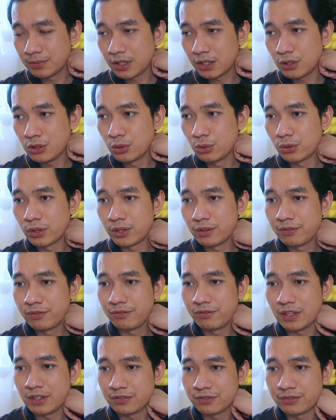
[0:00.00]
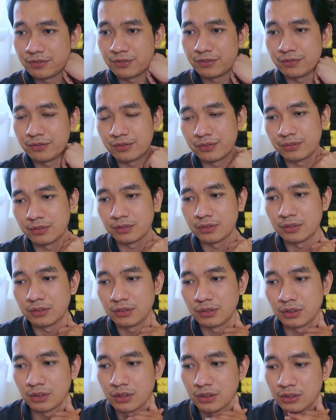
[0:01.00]
your fifth,
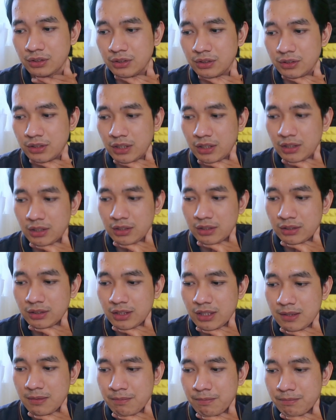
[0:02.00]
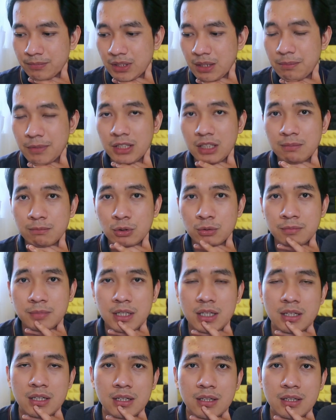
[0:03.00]
because the minimum